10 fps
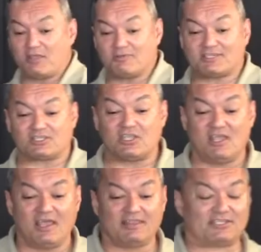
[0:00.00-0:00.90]
There was
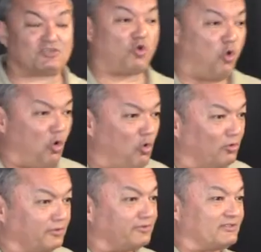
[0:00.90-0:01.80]
this
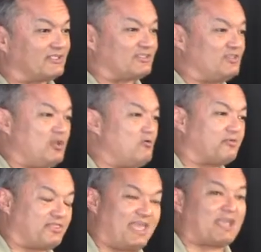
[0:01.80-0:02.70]
cool, just new
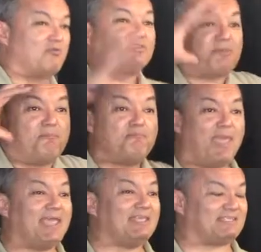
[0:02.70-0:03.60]
thing. It was
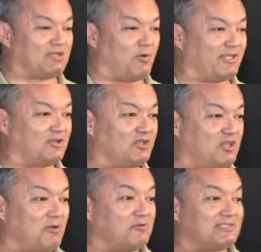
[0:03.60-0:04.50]
amazing what it could
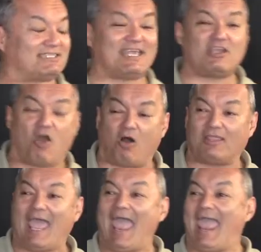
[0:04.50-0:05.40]
do. It was a thing
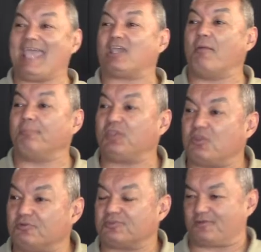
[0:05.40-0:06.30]
called a
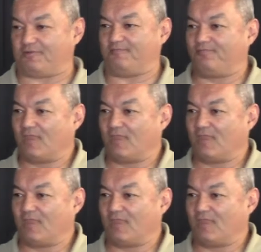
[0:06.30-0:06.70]
computer.